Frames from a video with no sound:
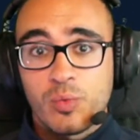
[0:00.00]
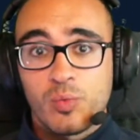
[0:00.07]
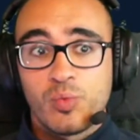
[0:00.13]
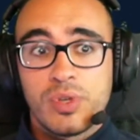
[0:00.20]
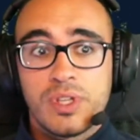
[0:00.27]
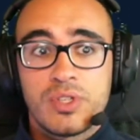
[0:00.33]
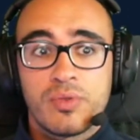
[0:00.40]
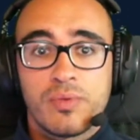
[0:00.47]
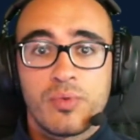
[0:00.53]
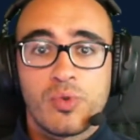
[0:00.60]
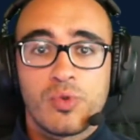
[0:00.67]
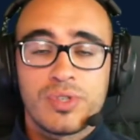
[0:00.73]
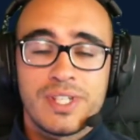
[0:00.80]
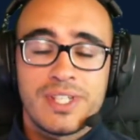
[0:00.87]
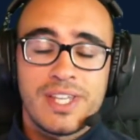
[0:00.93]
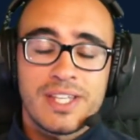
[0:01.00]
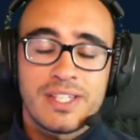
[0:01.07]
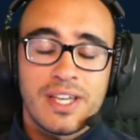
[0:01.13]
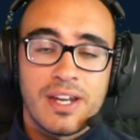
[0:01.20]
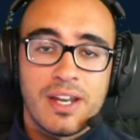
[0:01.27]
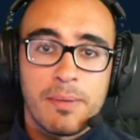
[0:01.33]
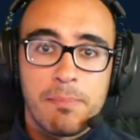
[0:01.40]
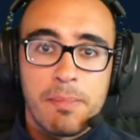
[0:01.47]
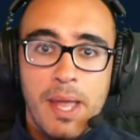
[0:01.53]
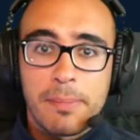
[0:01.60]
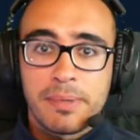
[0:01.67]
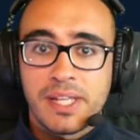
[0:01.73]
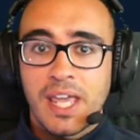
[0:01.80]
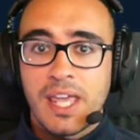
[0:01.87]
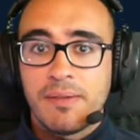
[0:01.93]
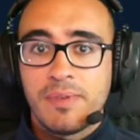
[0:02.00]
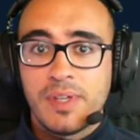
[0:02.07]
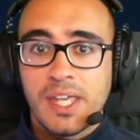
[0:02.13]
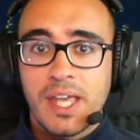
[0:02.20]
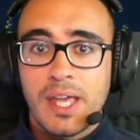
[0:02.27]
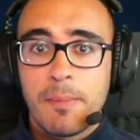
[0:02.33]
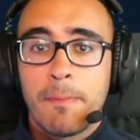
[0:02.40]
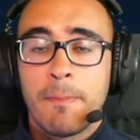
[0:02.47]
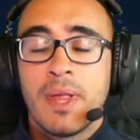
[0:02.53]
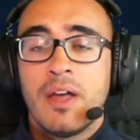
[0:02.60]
which of course is just an embedded KVM.